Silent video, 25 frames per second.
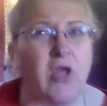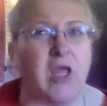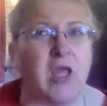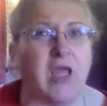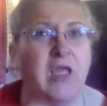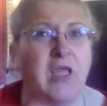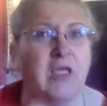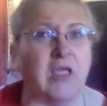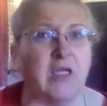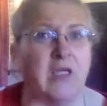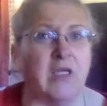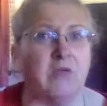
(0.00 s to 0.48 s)

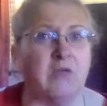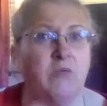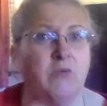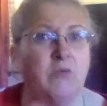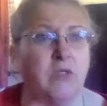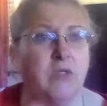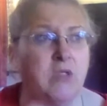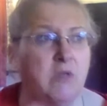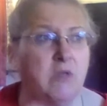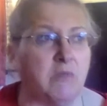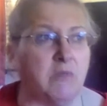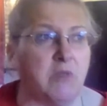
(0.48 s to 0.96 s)
egg in it,
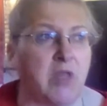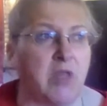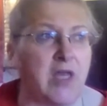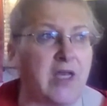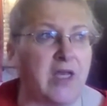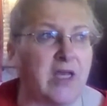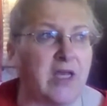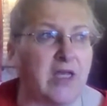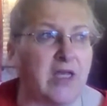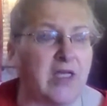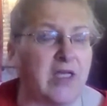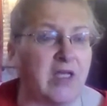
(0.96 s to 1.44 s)
which I'm
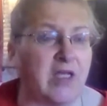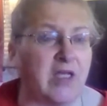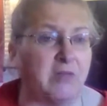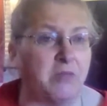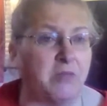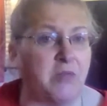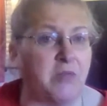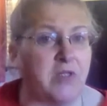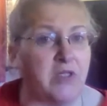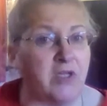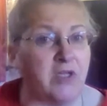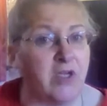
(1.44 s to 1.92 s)
glad I
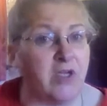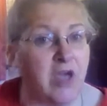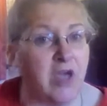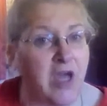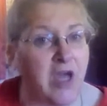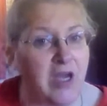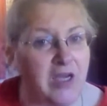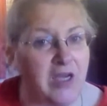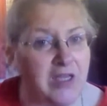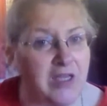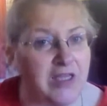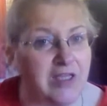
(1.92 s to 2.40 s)
did. But you
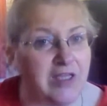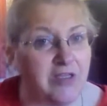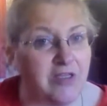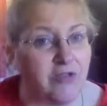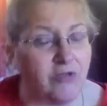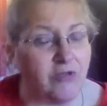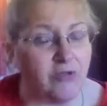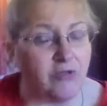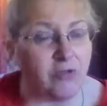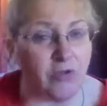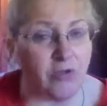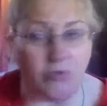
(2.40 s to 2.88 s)
got to get
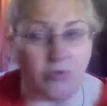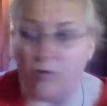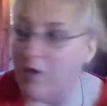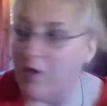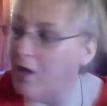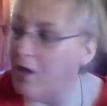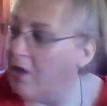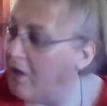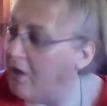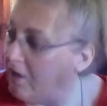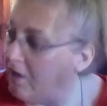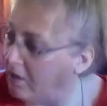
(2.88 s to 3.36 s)
used to.
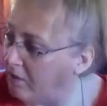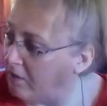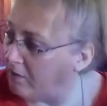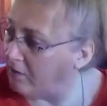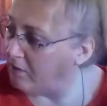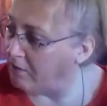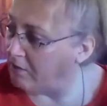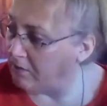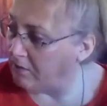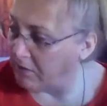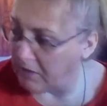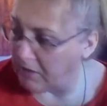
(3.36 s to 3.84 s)

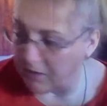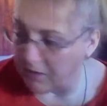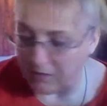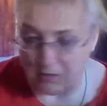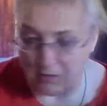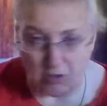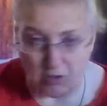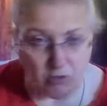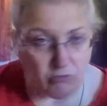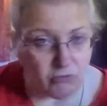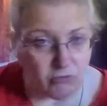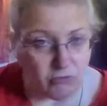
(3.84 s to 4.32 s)
This
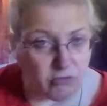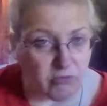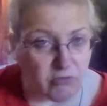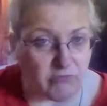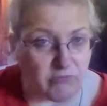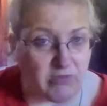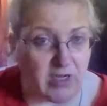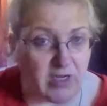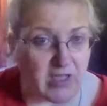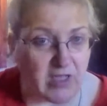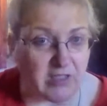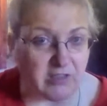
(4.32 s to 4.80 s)
toast
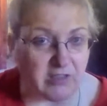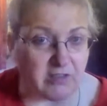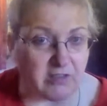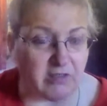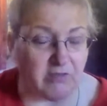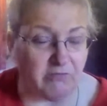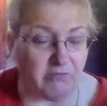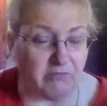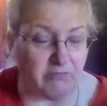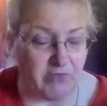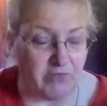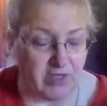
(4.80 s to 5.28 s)
oven has a
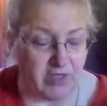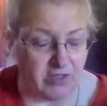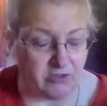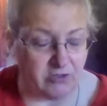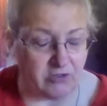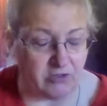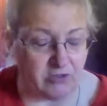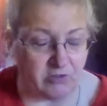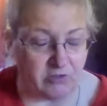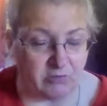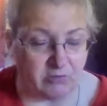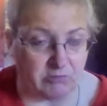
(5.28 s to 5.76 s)

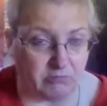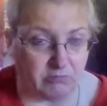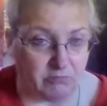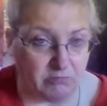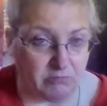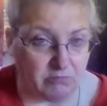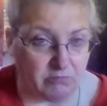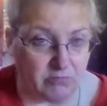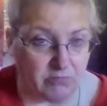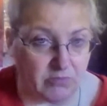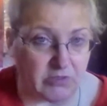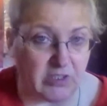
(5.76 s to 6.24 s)
convection
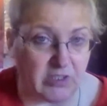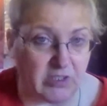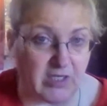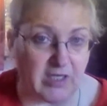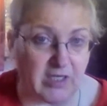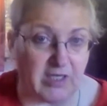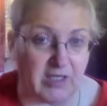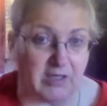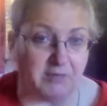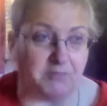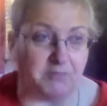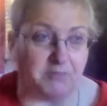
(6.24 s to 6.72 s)

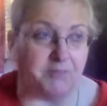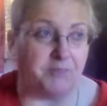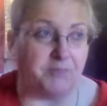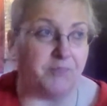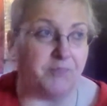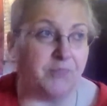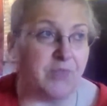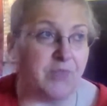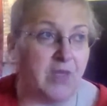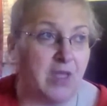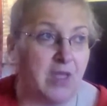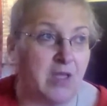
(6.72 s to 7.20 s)
setting.
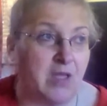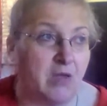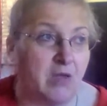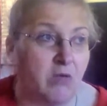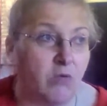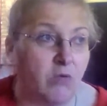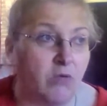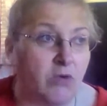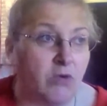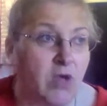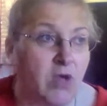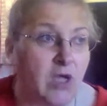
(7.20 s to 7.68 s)

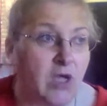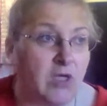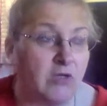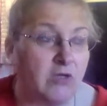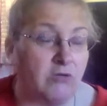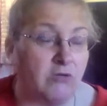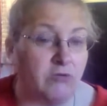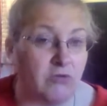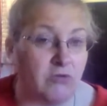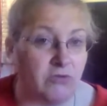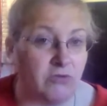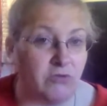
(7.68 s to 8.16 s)
We're not
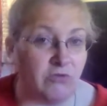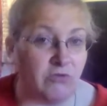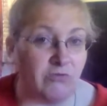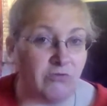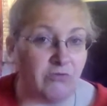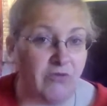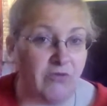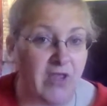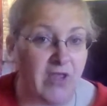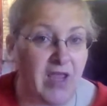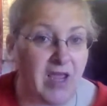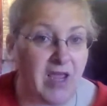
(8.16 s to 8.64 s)
used to the
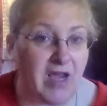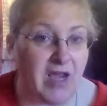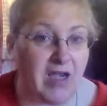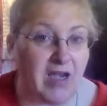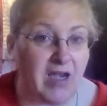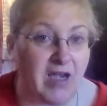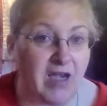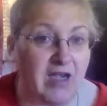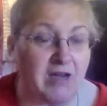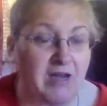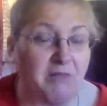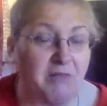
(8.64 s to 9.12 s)
fan,
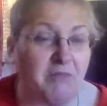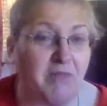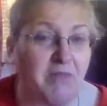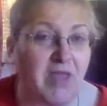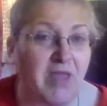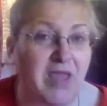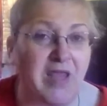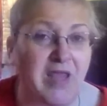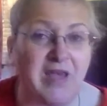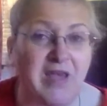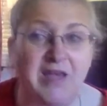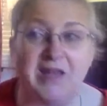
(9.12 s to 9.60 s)
and it
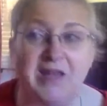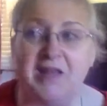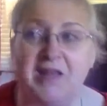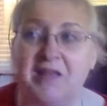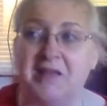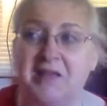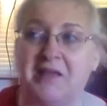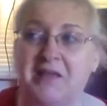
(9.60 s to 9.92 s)
made...